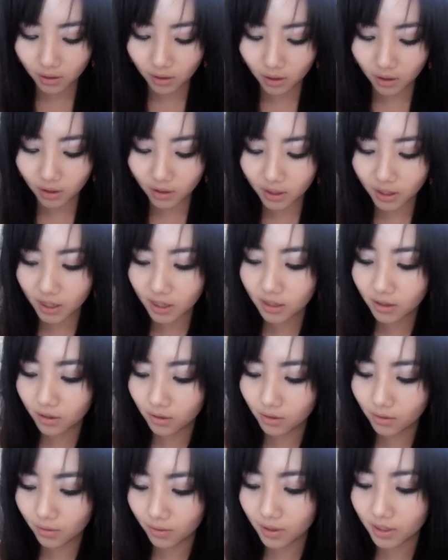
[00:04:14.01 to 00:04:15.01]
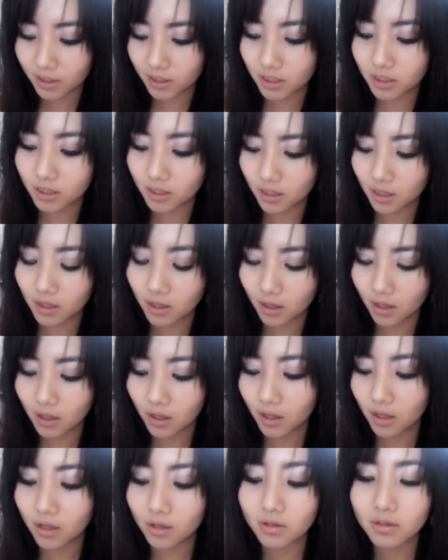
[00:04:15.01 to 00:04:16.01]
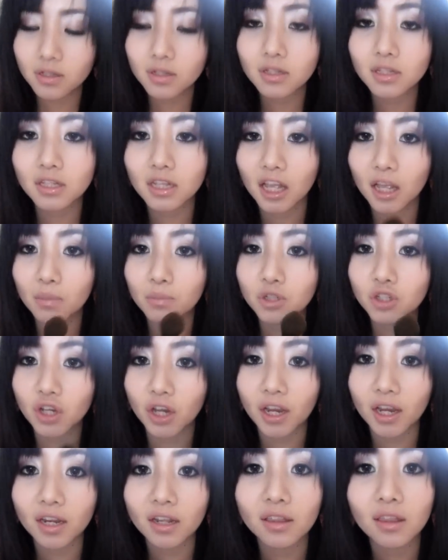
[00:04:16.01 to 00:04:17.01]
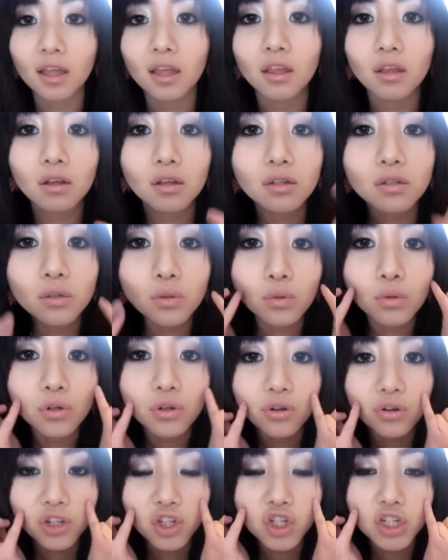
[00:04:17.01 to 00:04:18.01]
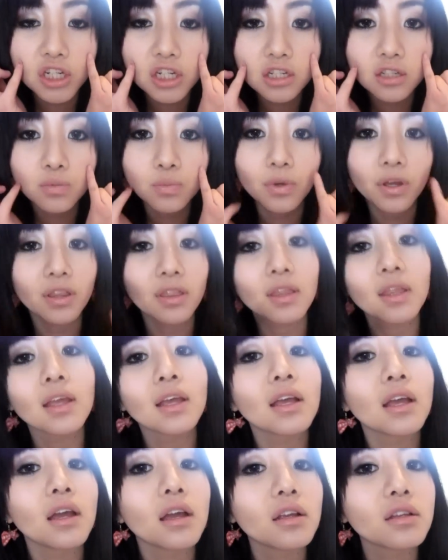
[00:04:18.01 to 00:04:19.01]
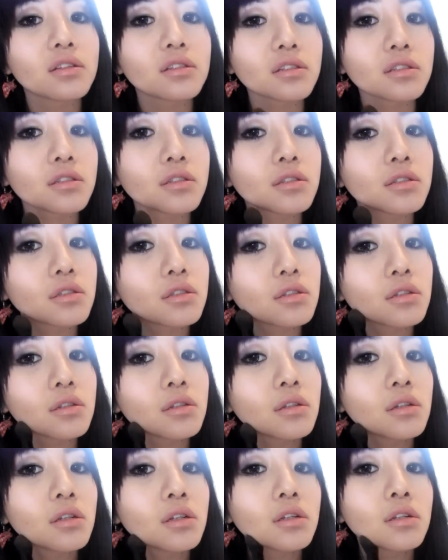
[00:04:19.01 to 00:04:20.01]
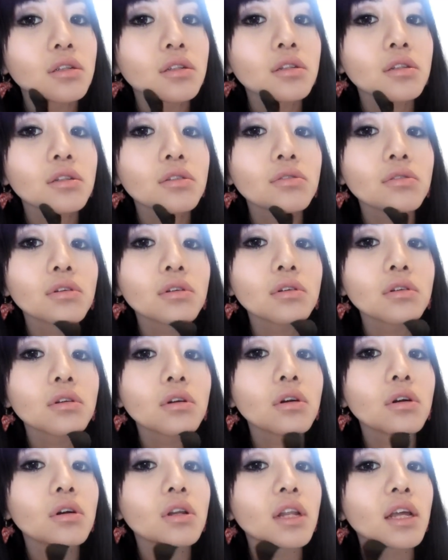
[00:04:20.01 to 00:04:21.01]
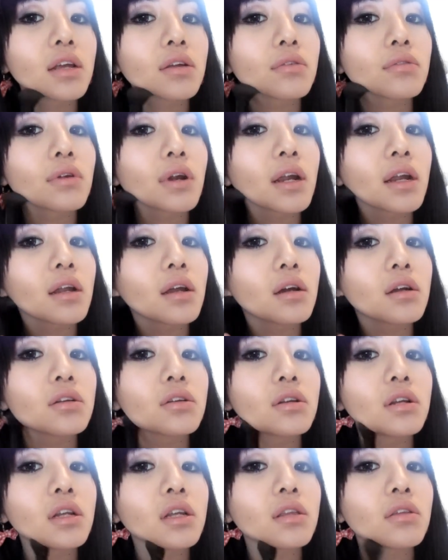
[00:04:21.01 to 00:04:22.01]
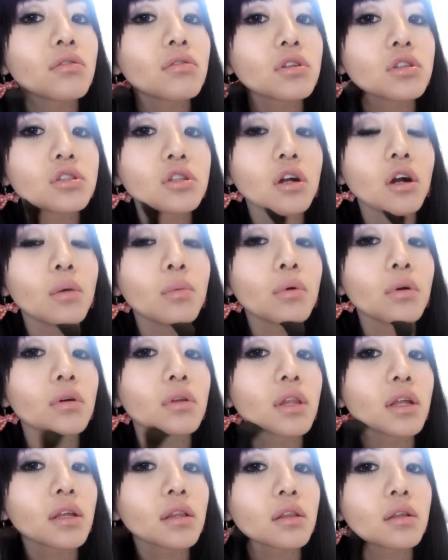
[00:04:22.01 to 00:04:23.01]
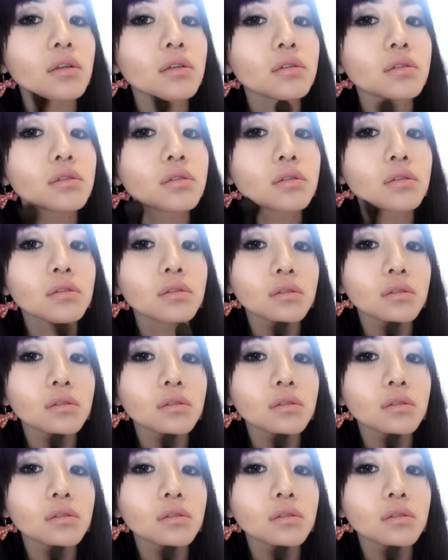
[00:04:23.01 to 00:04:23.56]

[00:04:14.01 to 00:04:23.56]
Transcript: All you need to do is use the same shade that you contour your cheeks with, and just go like right underneath your jawbone like this.